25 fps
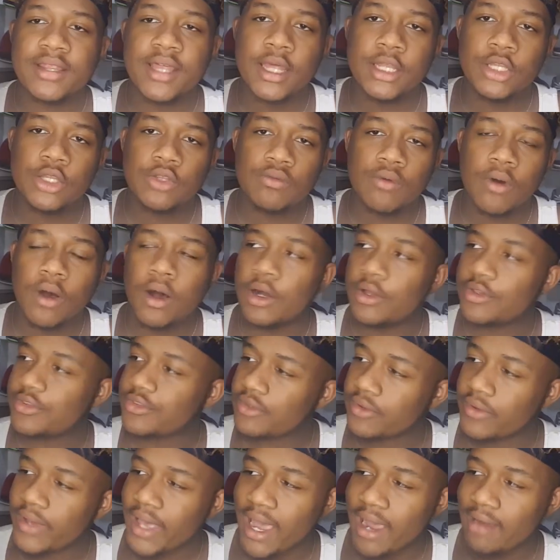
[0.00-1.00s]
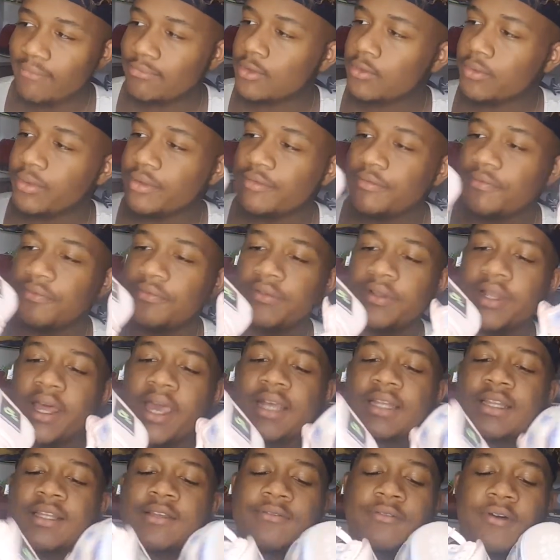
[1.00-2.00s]
then you also have the
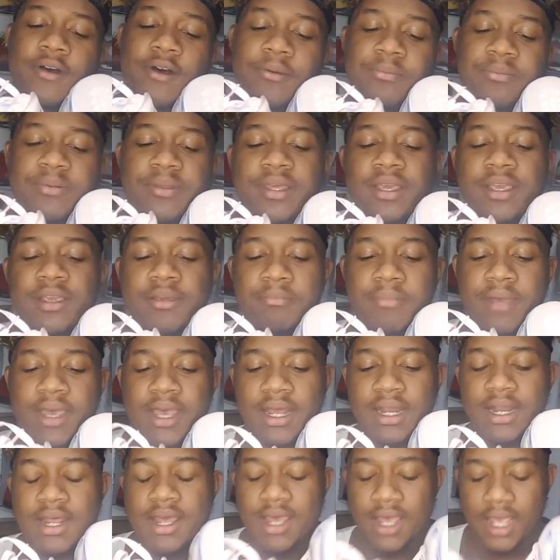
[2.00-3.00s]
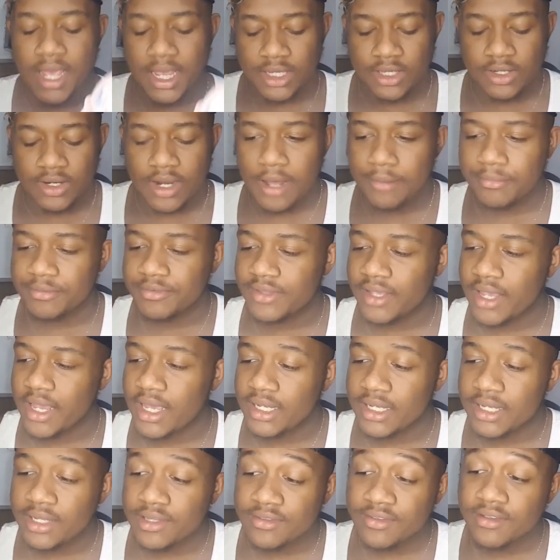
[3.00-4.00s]
reflective up here, man. You know what I'm
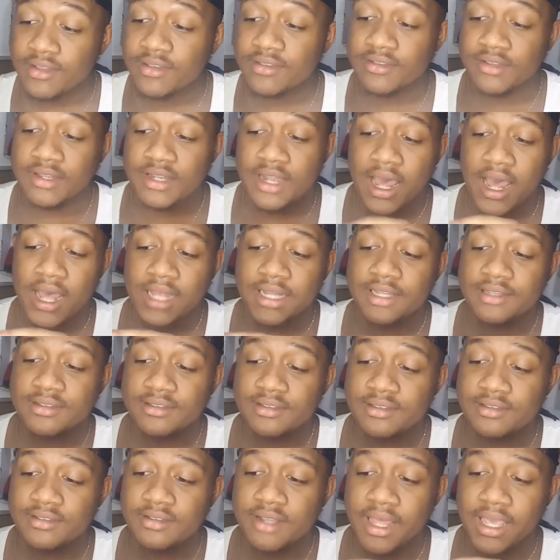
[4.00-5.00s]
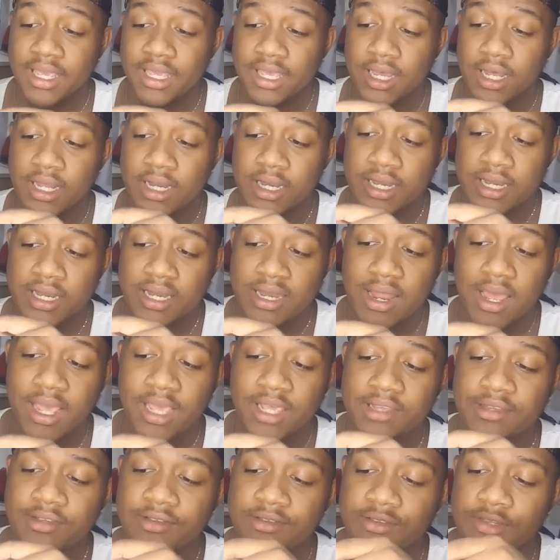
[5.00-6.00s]
saying? This is like a
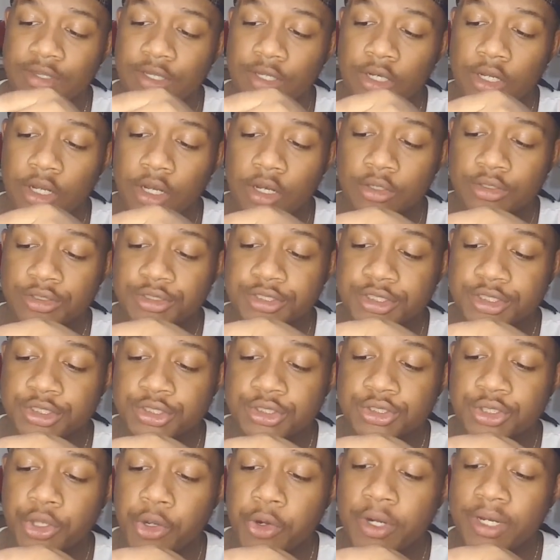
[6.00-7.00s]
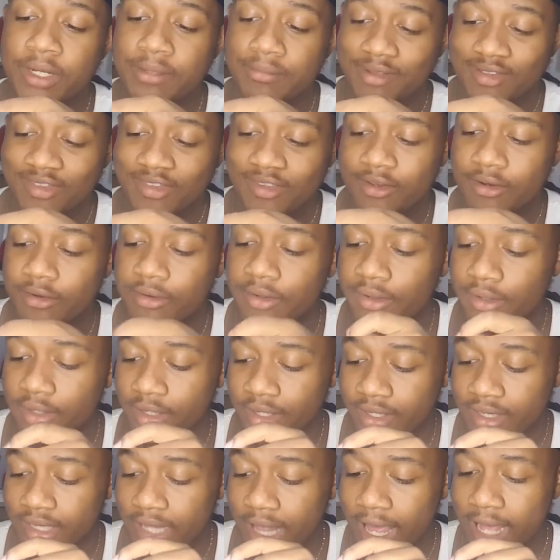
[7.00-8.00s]
nice, you know, sturdy material
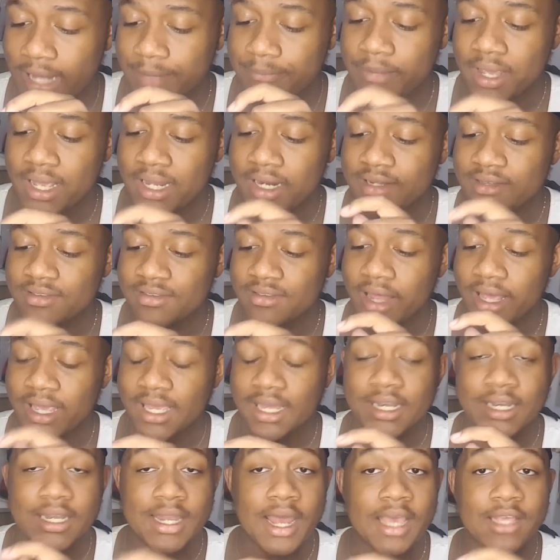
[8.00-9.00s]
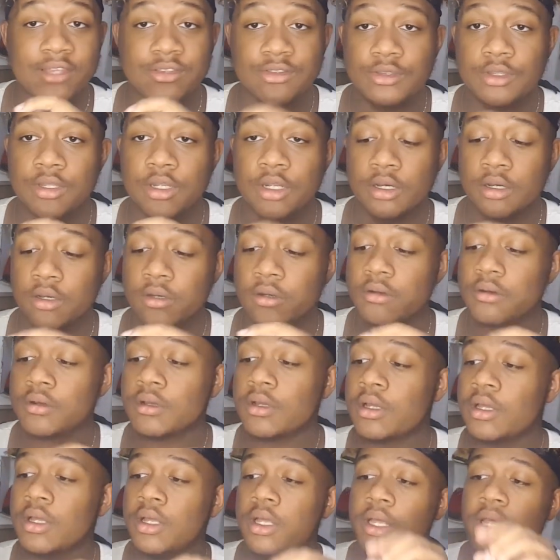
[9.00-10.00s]
at that, man. It's like a nice, you know,
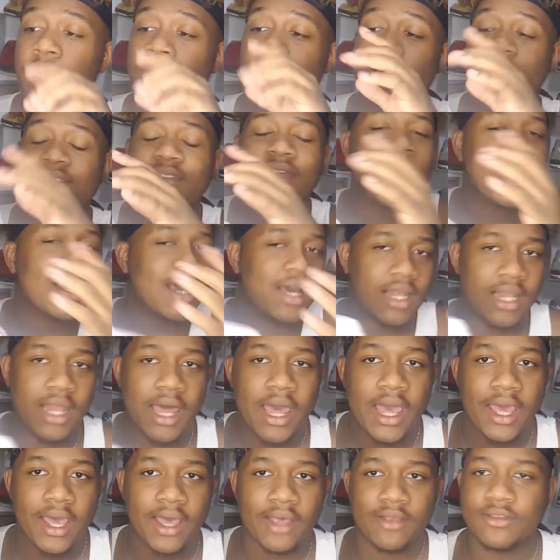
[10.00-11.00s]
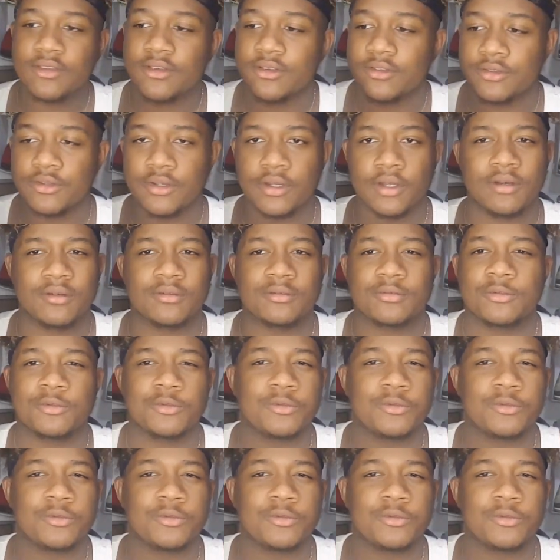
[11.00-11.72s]
it's not glass because, you know,